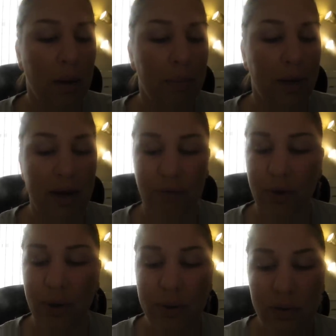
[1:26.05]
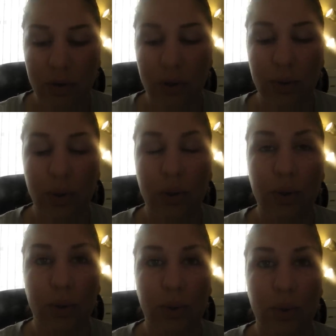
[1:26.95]
But for those of you
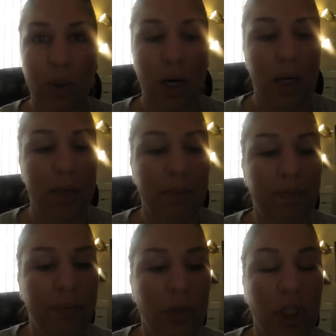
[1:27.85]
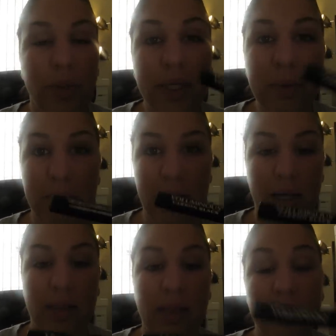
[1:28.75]
who agree with me
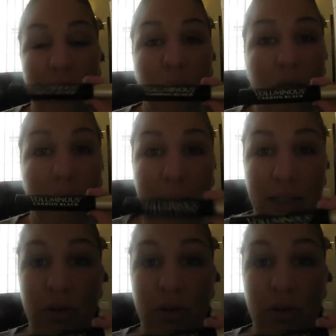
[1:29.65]
that this is one of the best